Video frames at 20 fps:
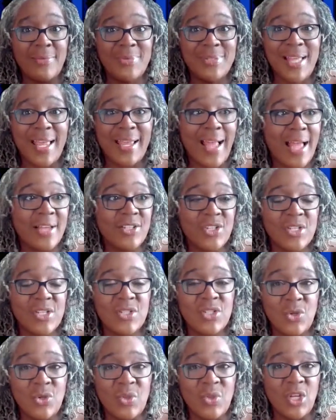And I was like,
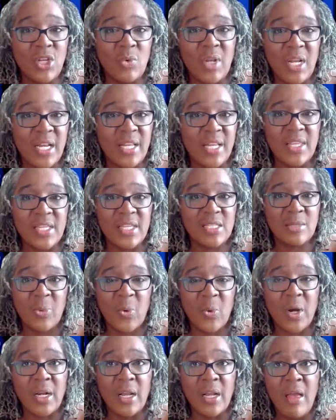I just knew that you needed
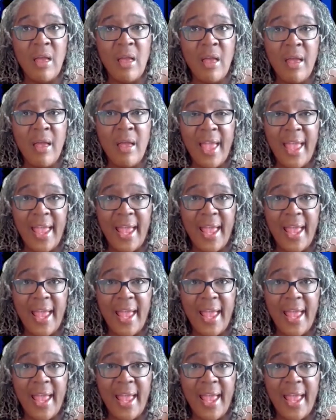this support.